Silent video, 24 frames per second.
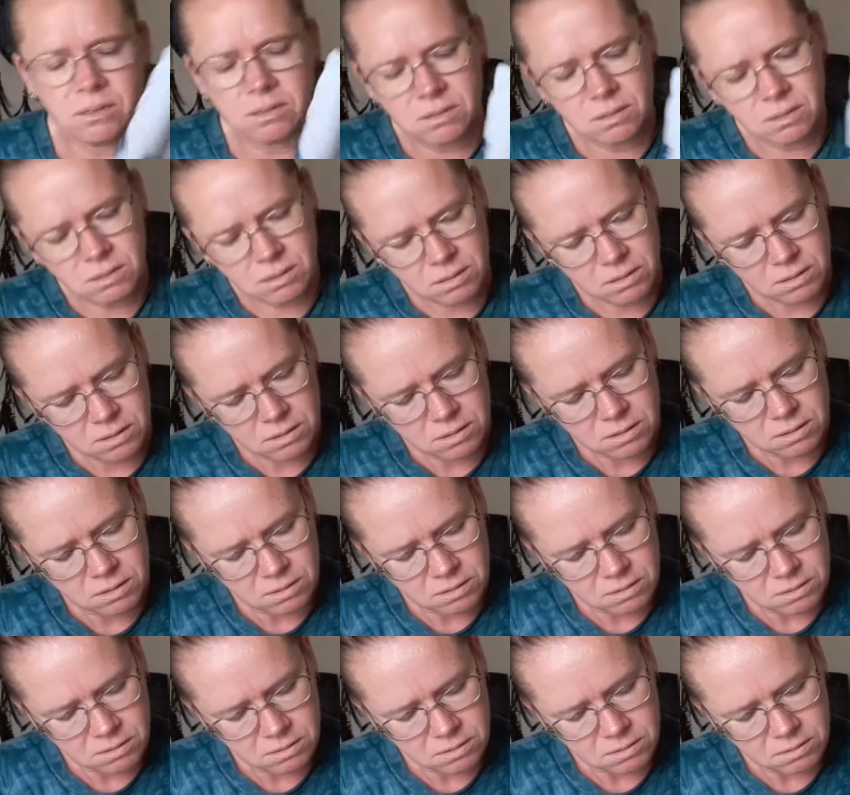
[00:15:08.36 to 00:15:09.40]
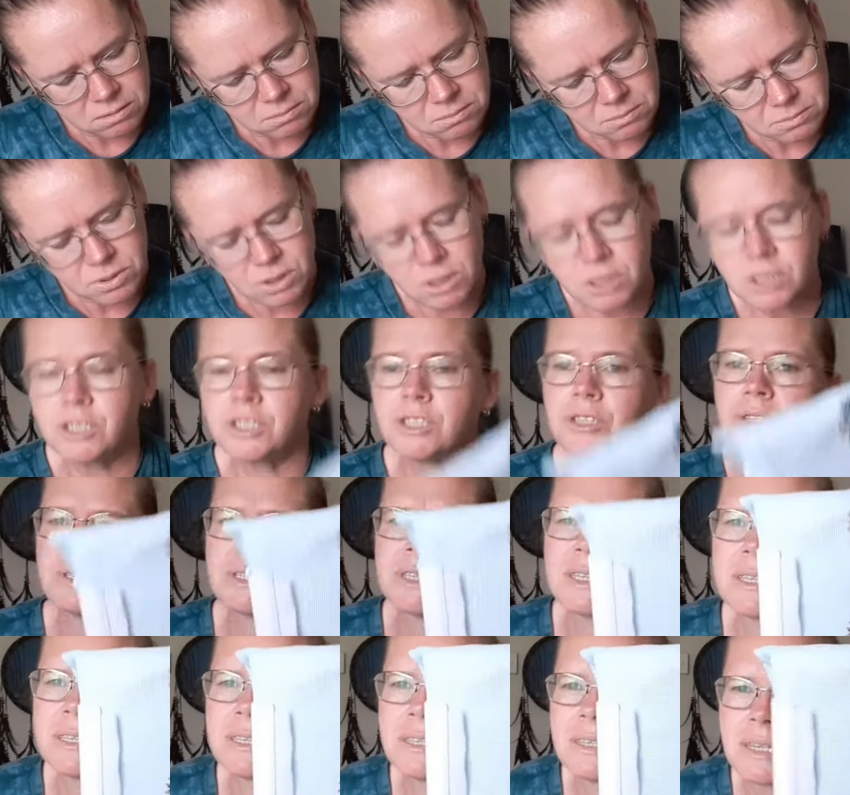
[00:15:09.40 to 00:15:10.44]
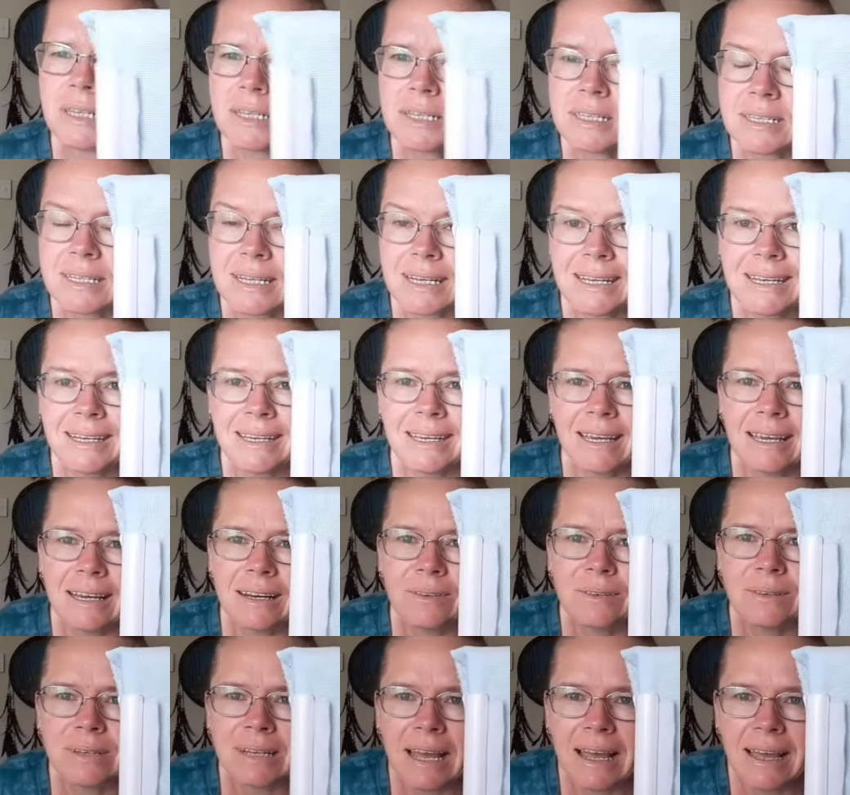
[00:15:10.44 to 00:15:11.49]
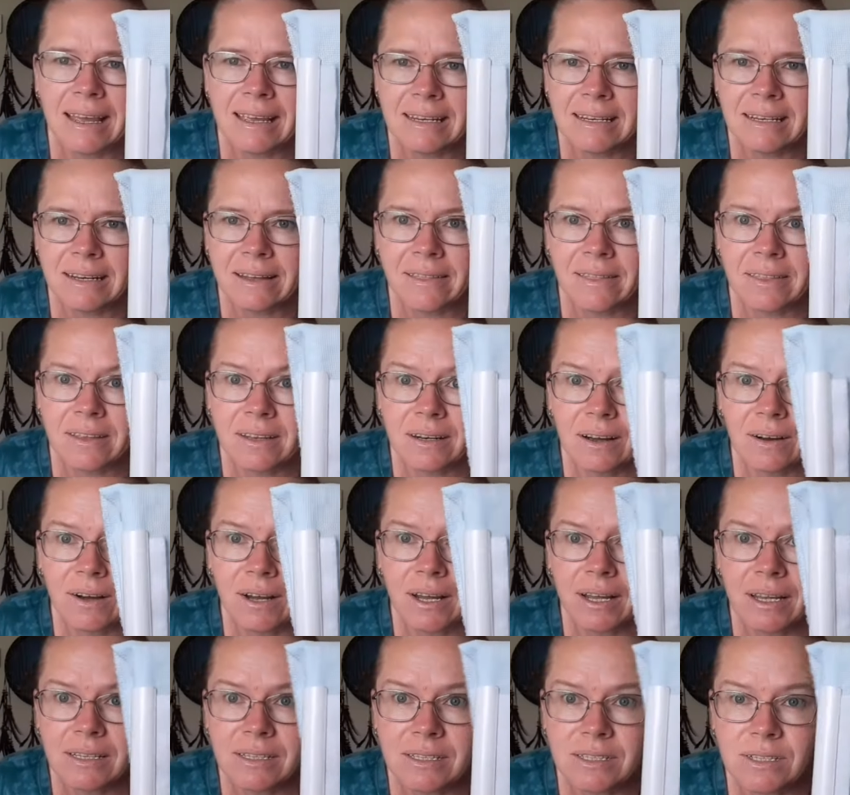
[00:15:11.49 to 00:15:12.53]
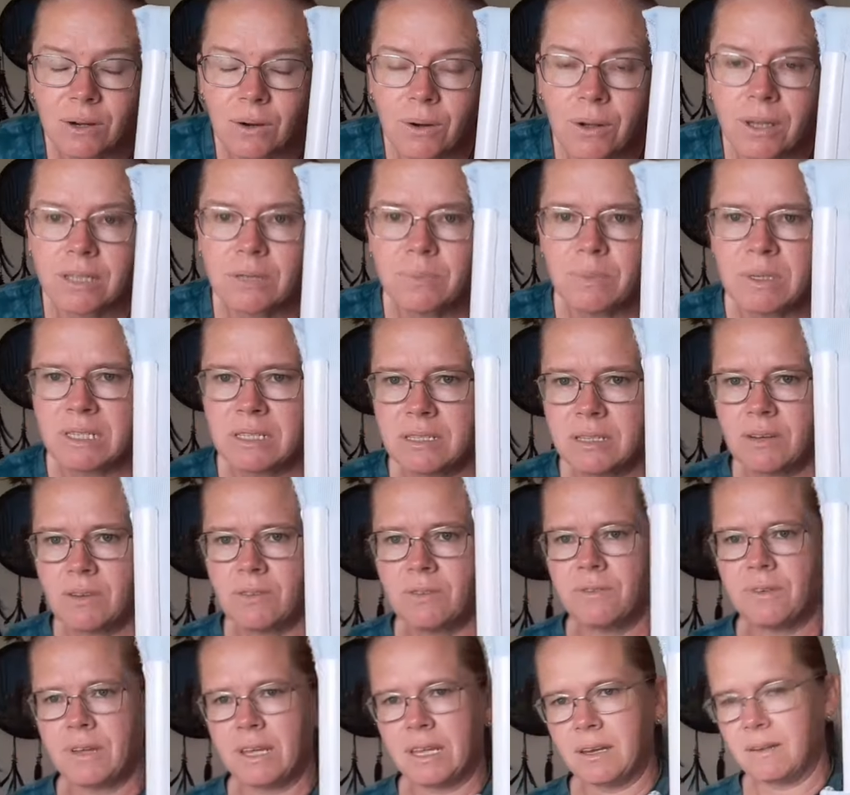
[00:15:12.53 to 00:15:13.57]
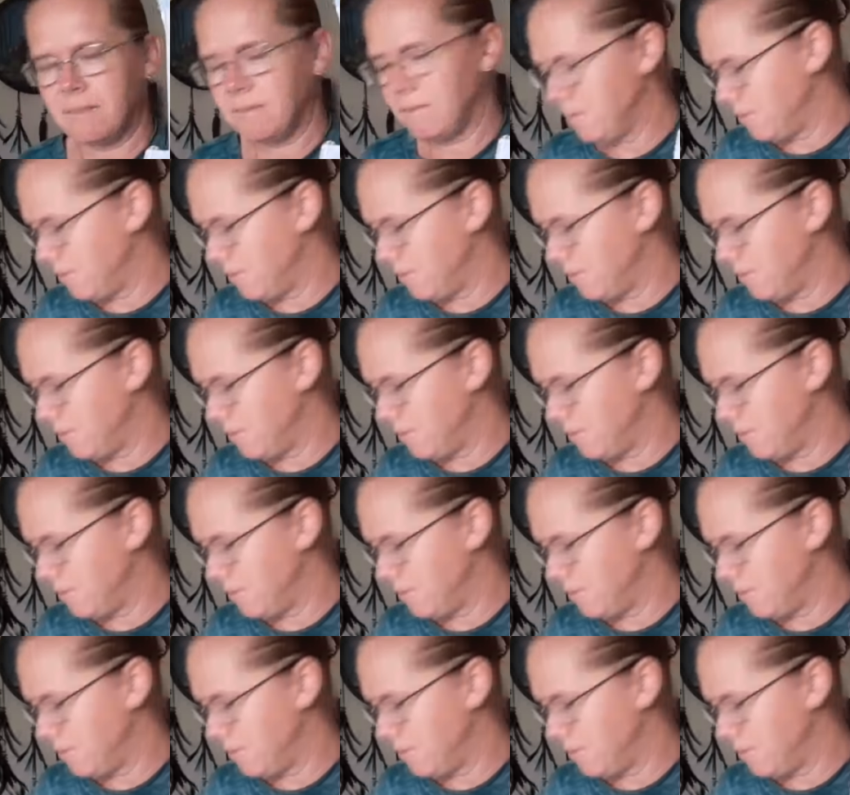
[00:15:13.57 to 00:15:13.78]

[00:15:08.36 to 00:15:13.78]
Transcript: on, pretty sure it's 16 count Ada that I dyed myself in a